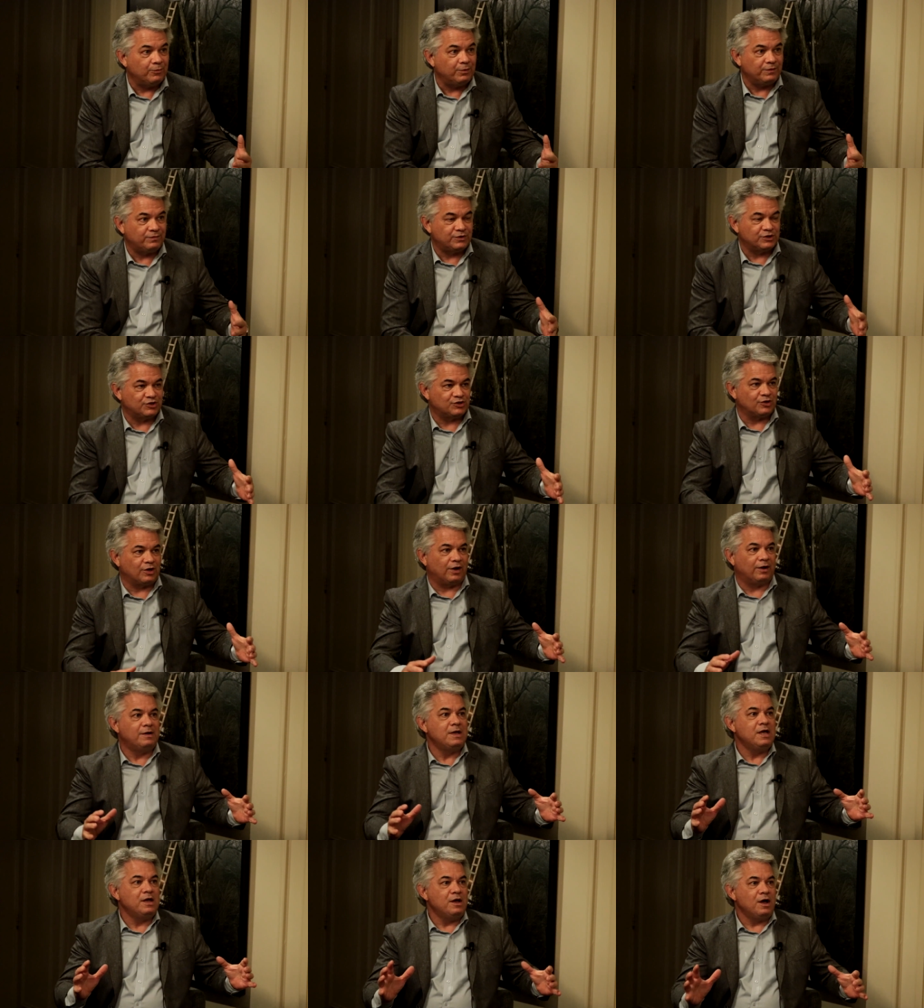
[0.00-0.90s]
We've just
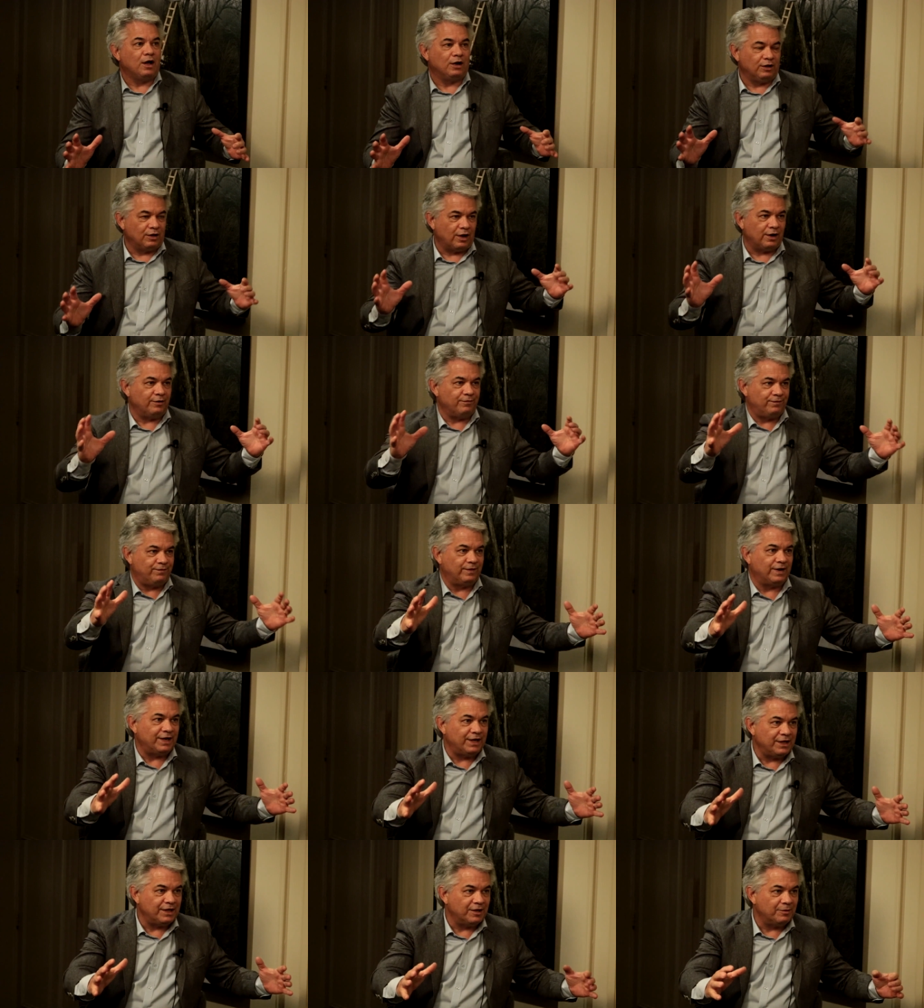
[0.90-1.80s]
saw a lot of
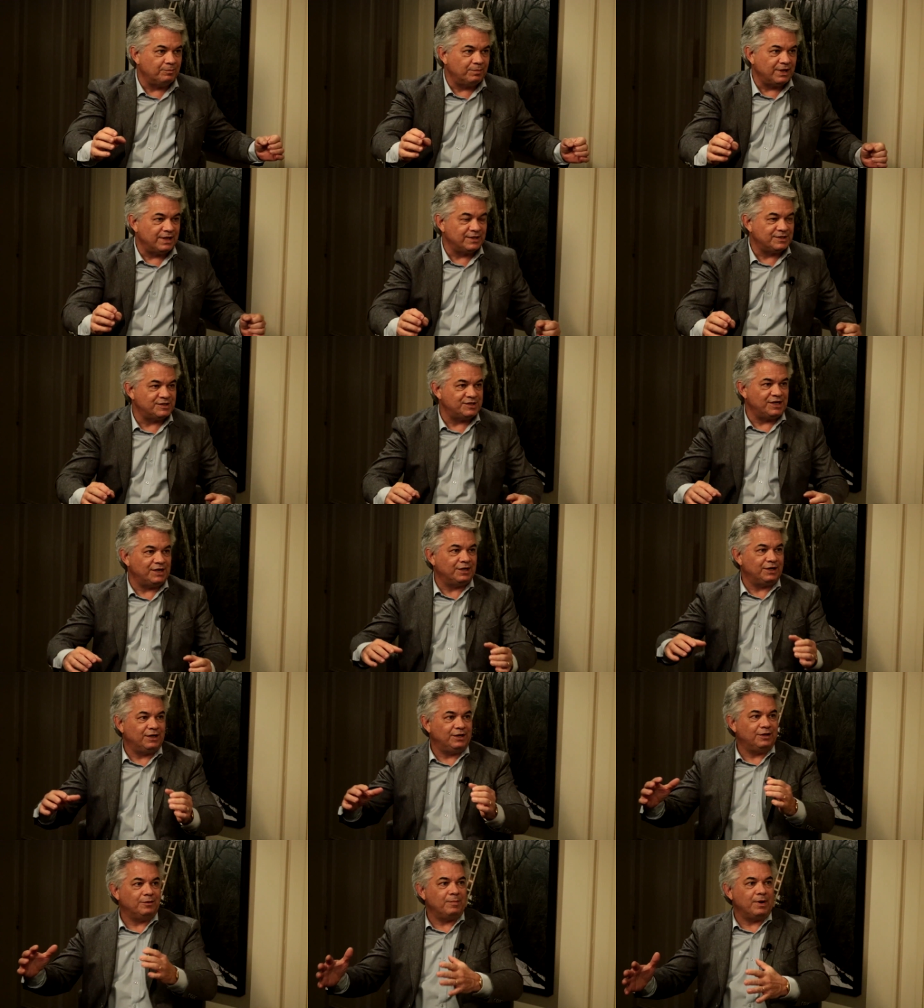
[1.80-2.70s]
flooding in B C
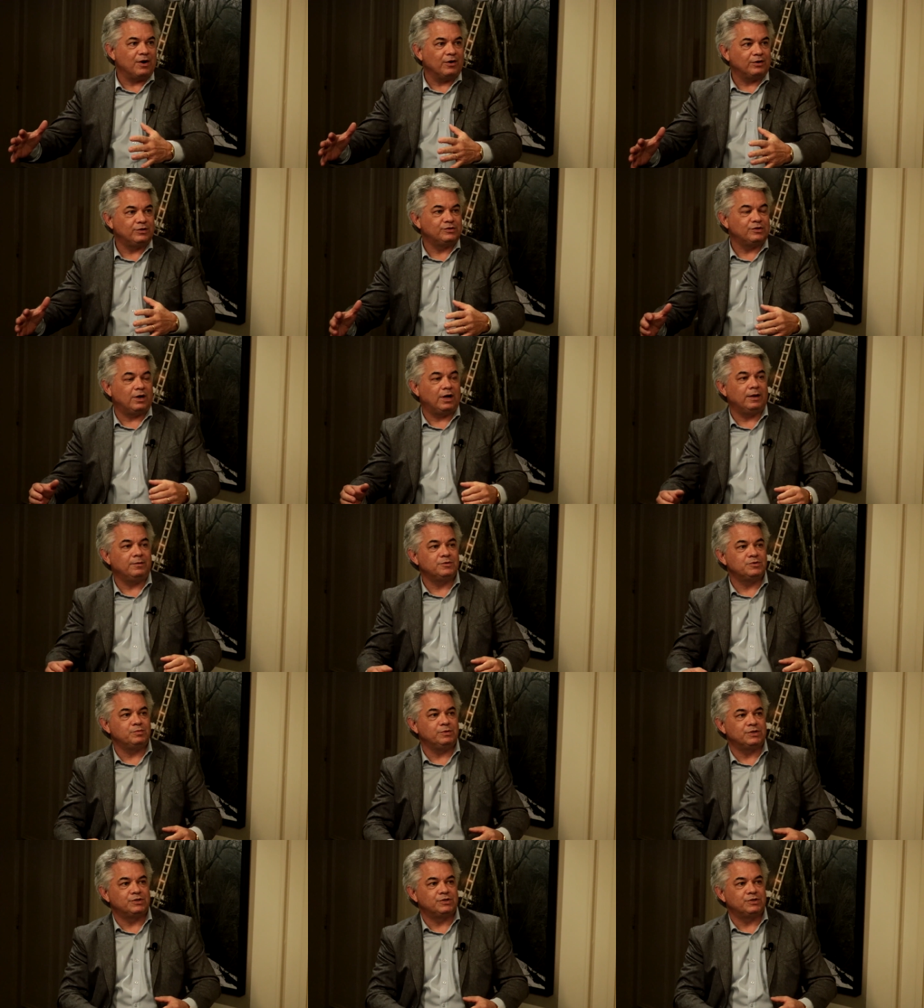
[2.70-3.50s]
and in the Maritimes.